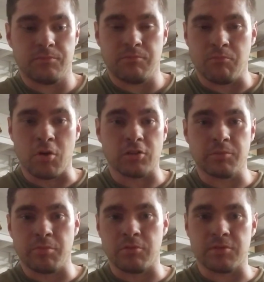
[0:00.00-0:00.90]

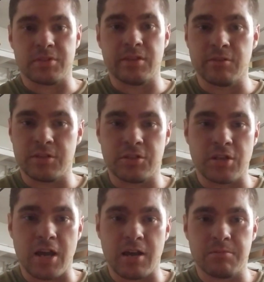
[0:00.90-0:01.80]
multiple series
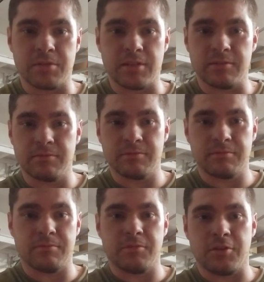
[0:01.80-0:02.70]
jobs that,
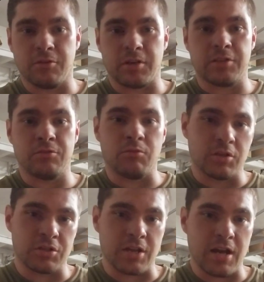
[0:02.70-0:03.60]
you know, I do
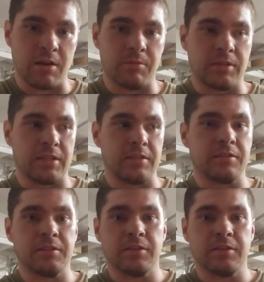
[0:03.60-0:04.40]
one job, and then,